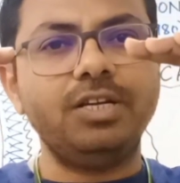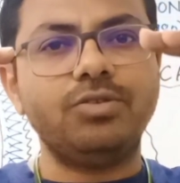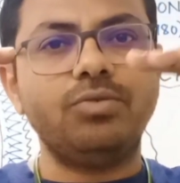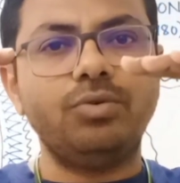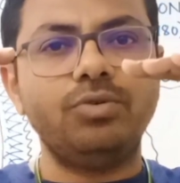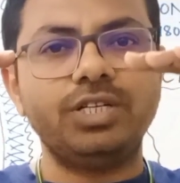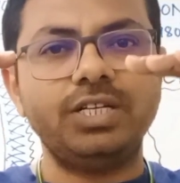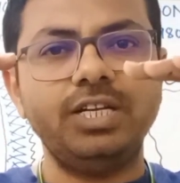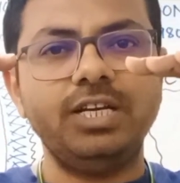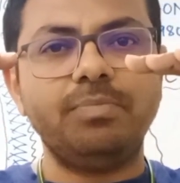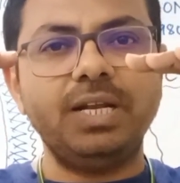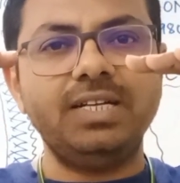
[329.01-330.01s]
That
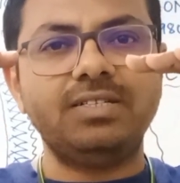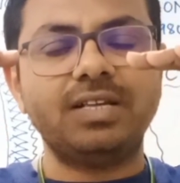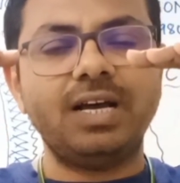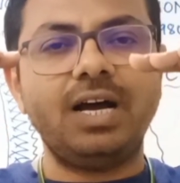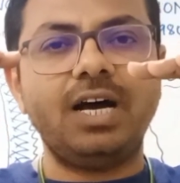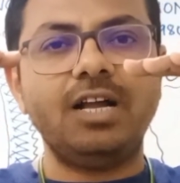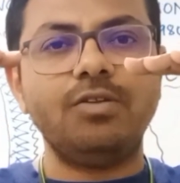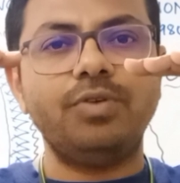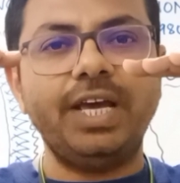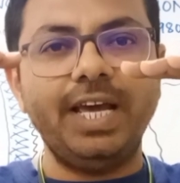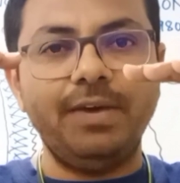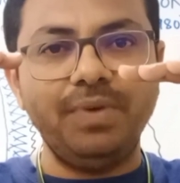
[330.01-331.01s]
oceanic plates
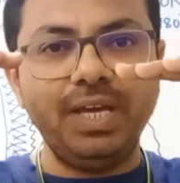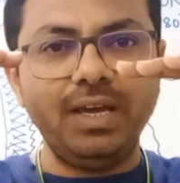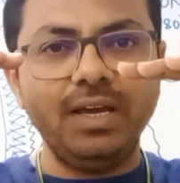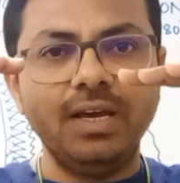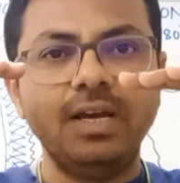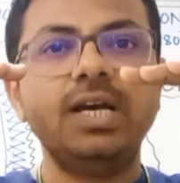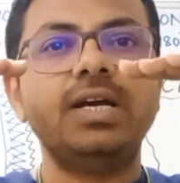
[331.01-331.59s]
are heavy,